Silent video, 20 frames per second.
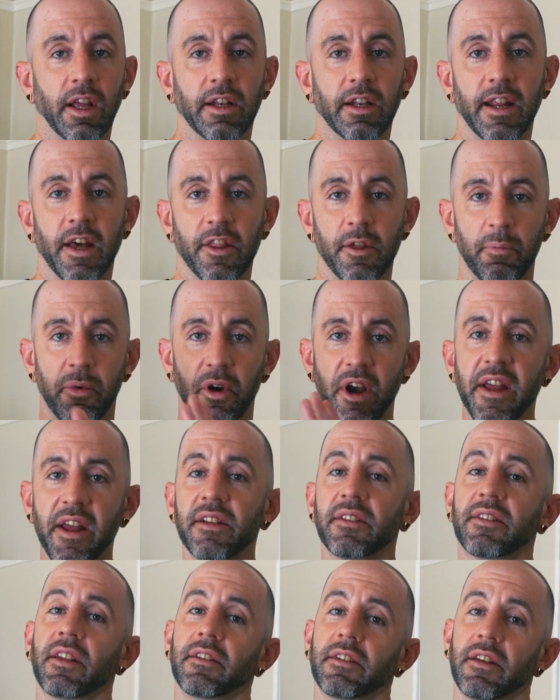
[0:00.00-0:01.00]
Now, the
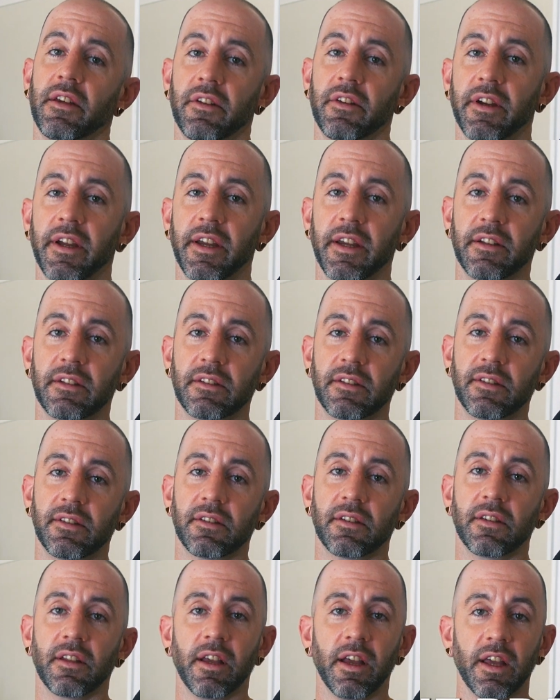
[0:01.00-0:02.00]
brands, on the other hand,
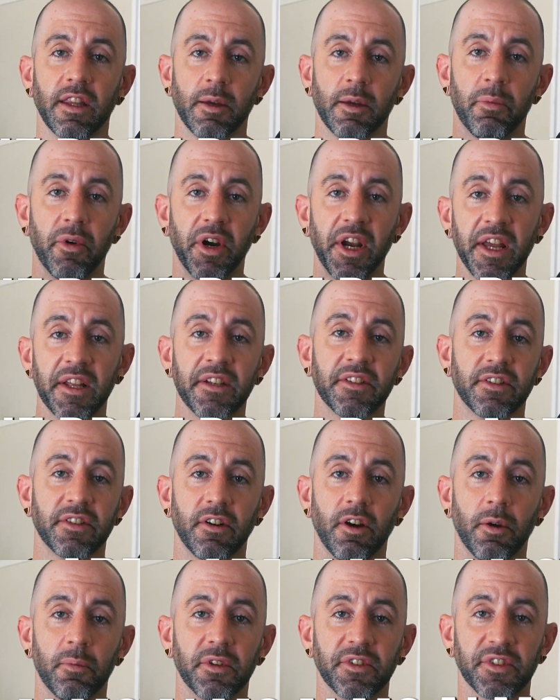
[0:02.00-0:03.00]
the brands
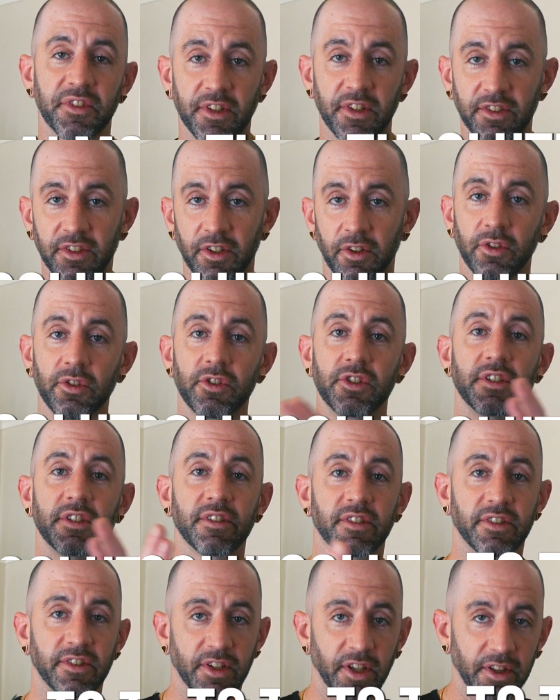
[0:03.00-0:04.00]
are almost the
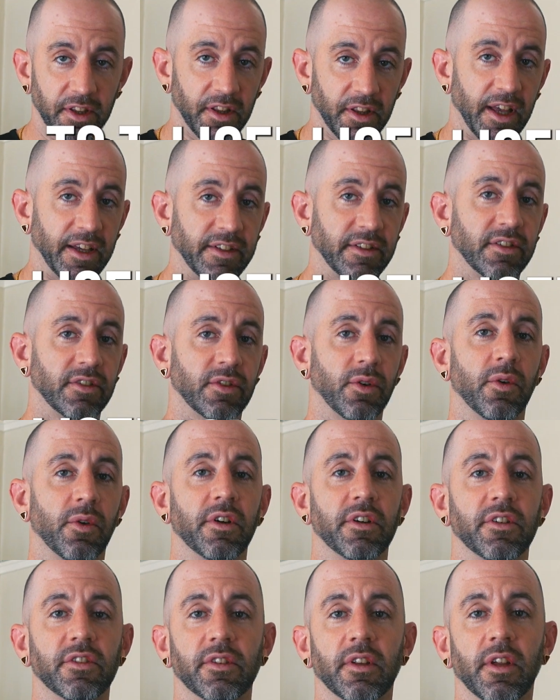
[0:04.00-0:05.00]
solutions to the license
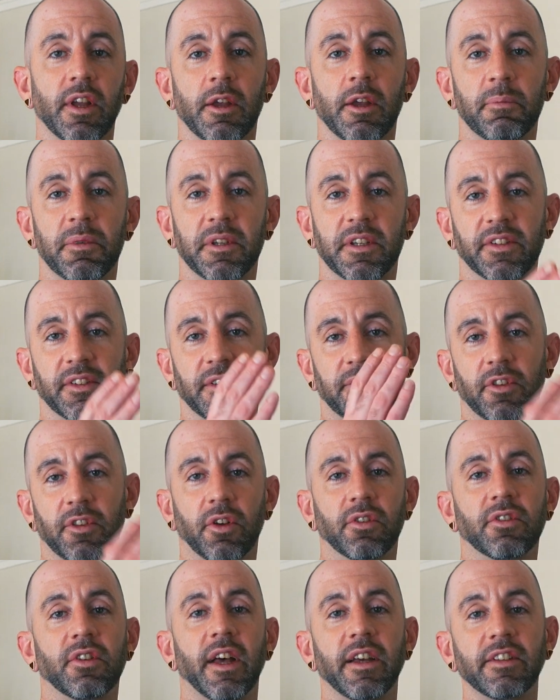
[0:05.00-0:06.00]
holders, because if
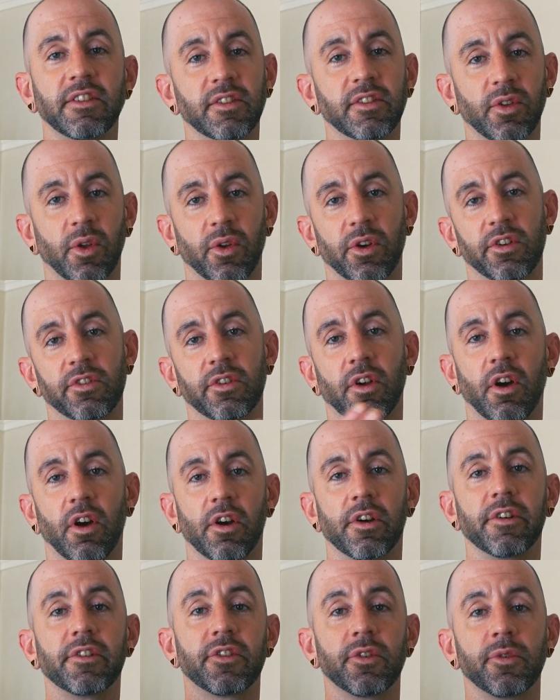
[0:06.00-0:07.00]
those license holders
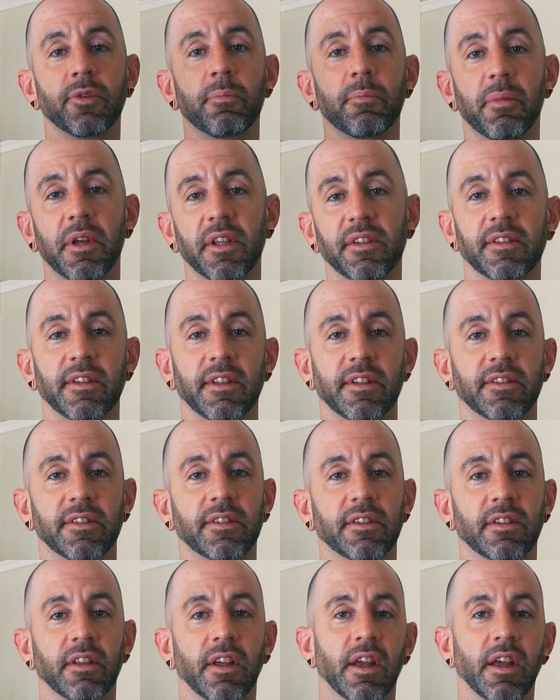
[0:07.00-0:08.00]
aren't doing
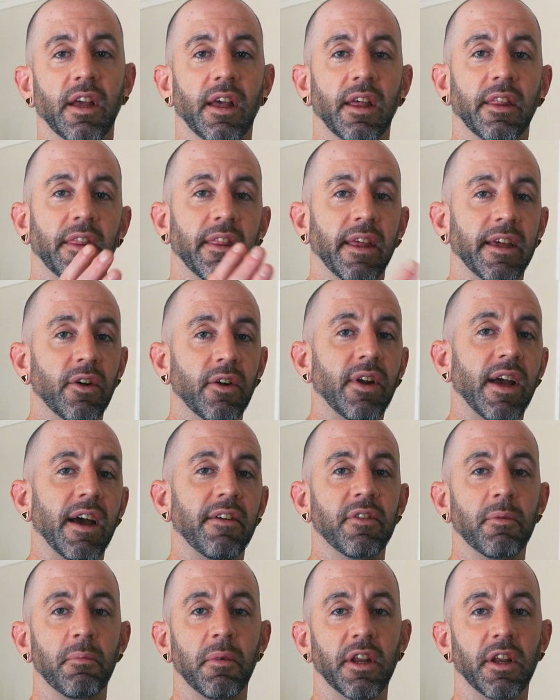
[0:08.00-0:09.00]
business, they don't
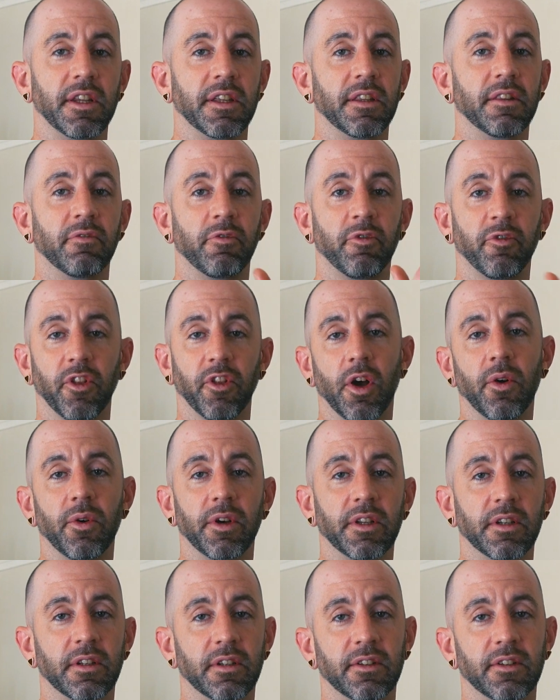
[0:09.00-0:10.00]
have the money
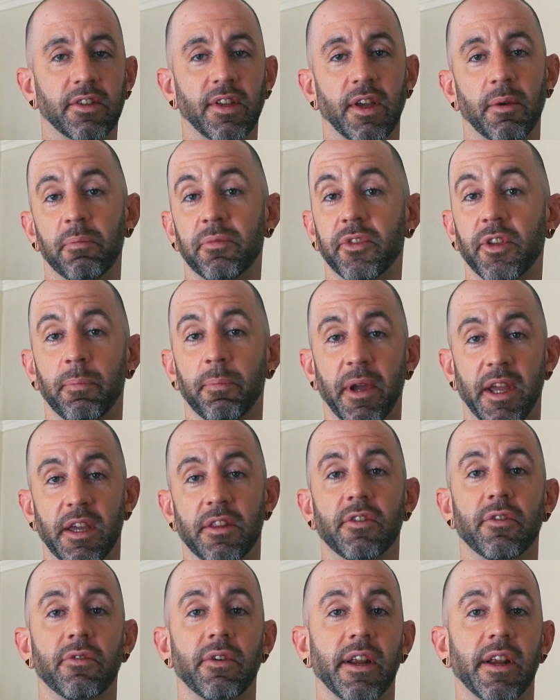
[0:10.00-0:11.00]
flowing to pay
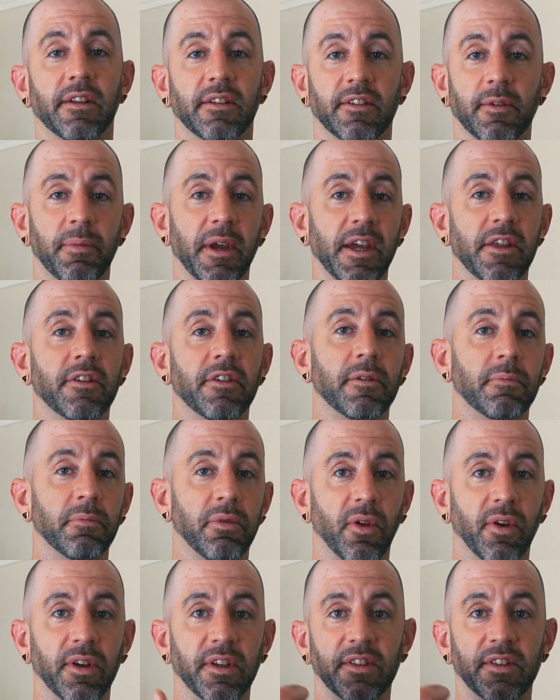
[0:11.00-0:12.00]
their rent, to pay their
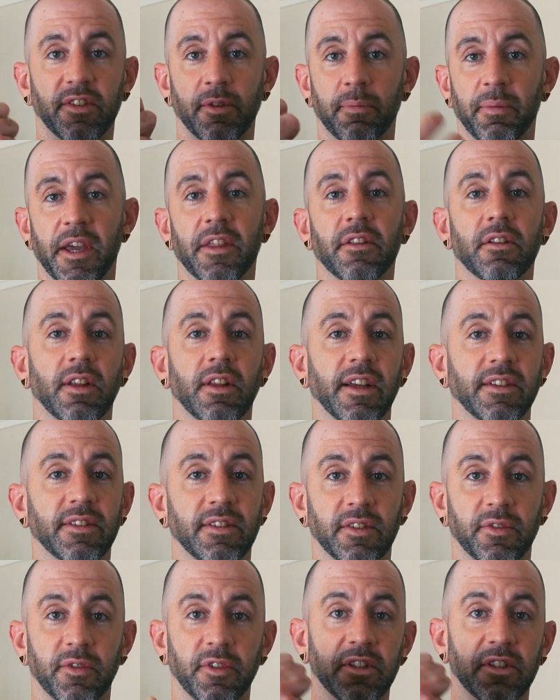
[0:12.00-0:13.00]
employees, to pay their
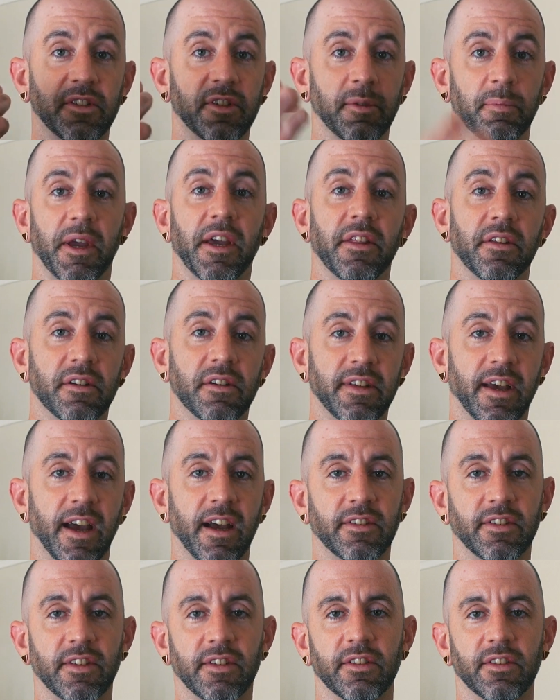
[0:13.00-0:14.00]
license fees, to pay their
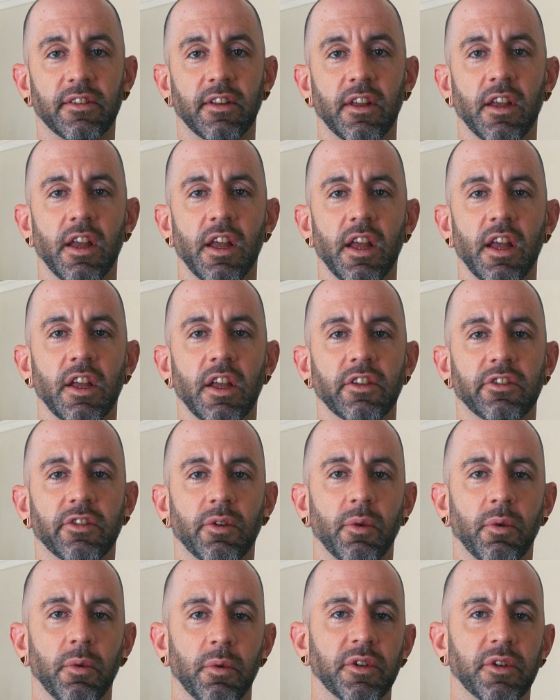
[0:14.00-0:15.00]
taxes.
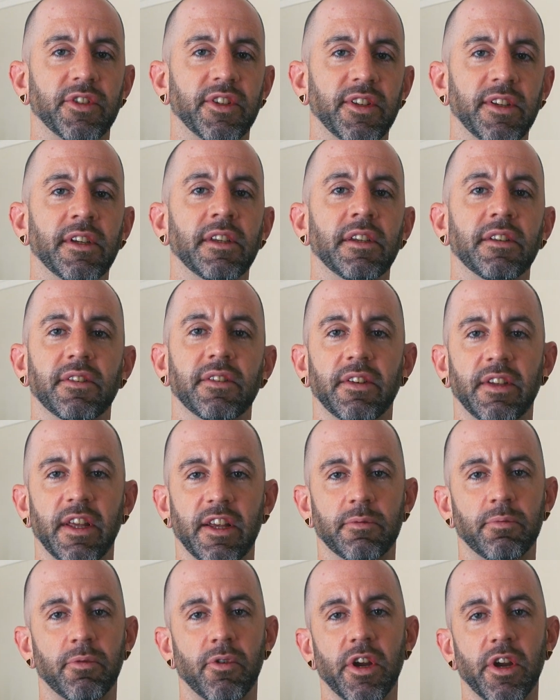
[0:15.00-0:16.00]
So what we're seeing is a
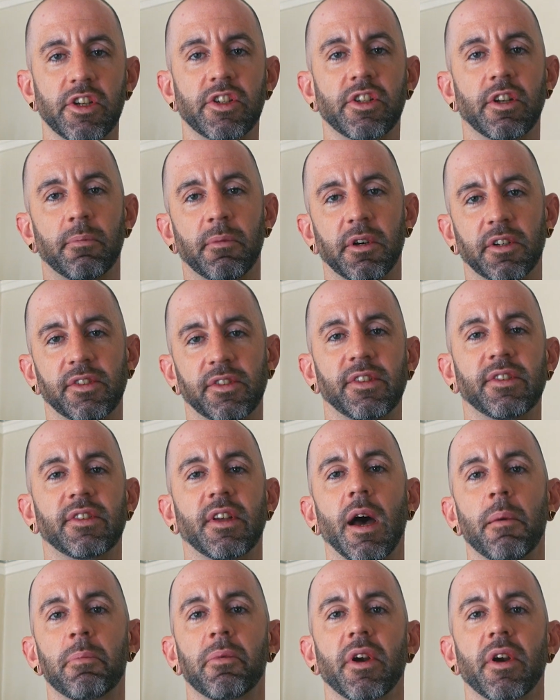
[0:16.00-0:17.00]
desperation amongst these
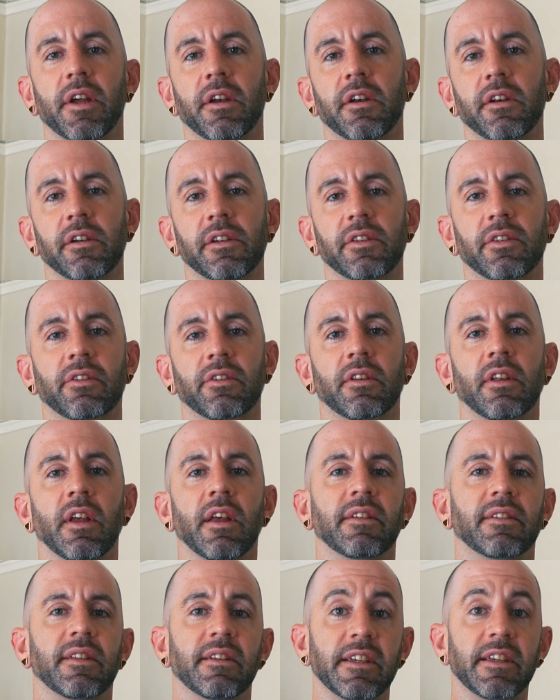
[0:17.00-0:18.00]
operators
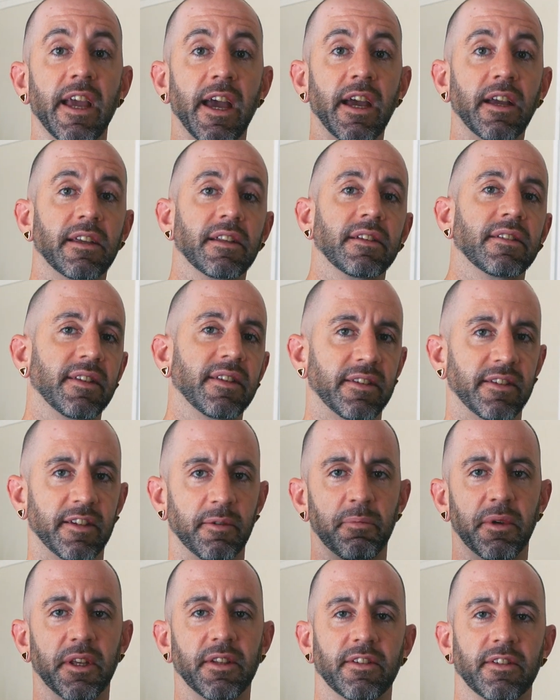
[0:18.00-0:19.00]
to get
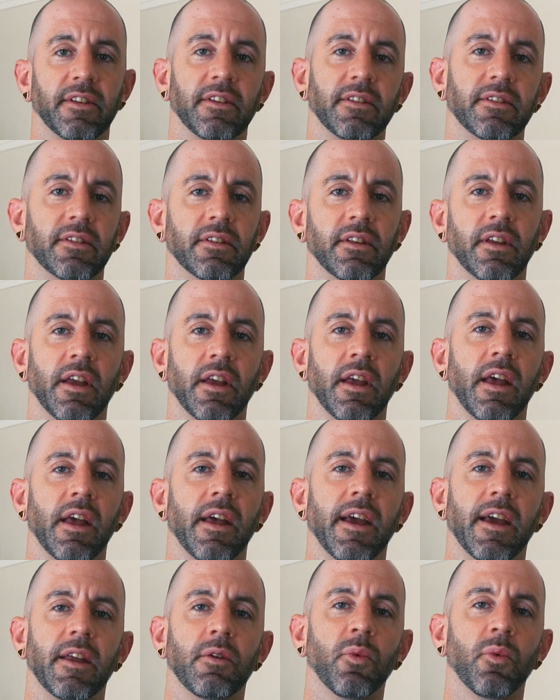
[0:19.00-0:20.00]
consistent business.
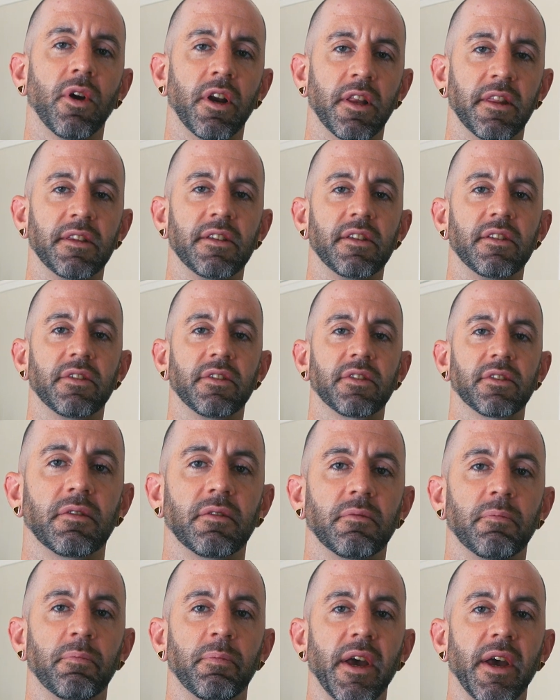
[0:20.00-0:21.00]
And one of these
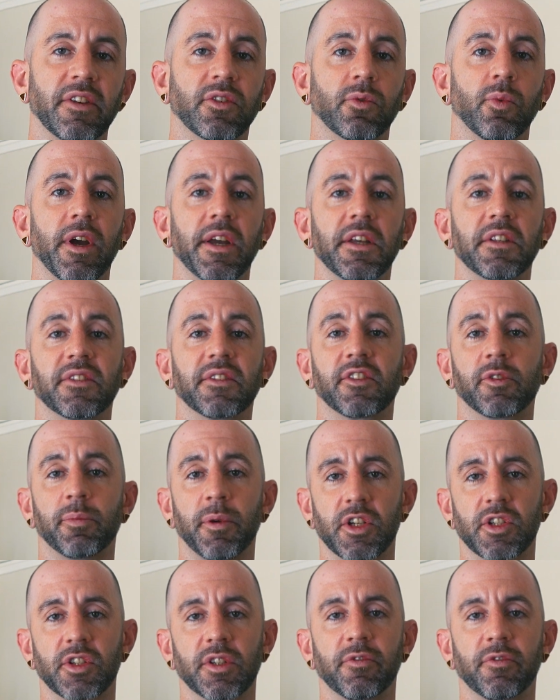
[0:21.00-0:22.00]
best ways,
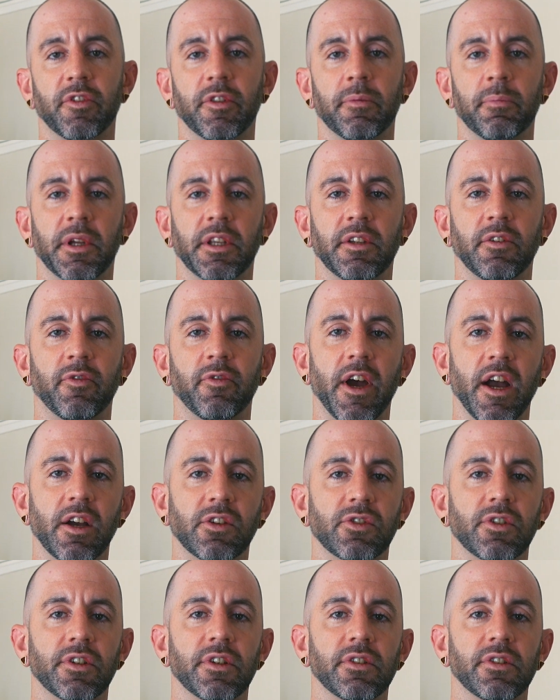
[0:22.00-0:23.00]
especially for the
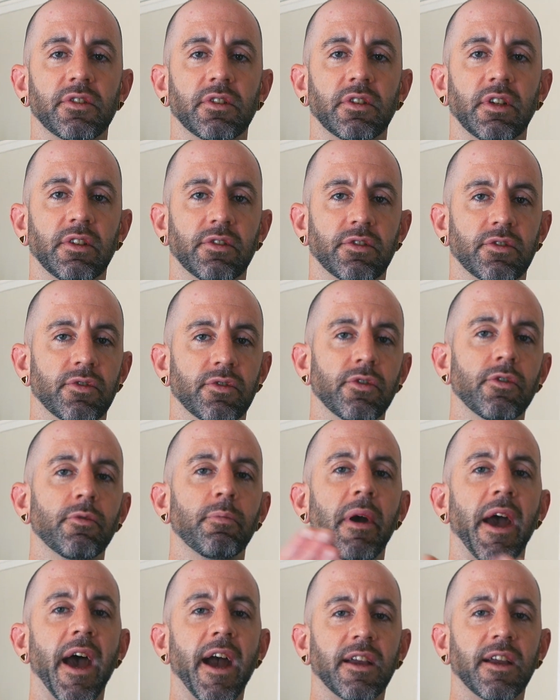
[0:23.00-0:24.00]
manufacturers, is through
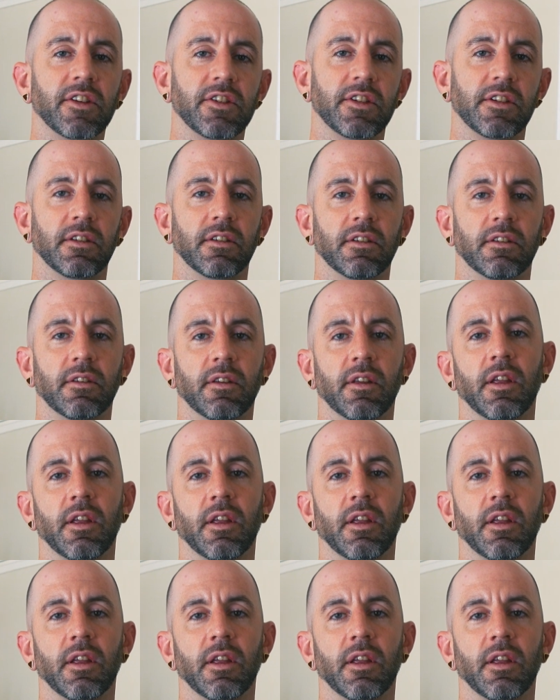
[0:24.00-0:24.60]
packaging.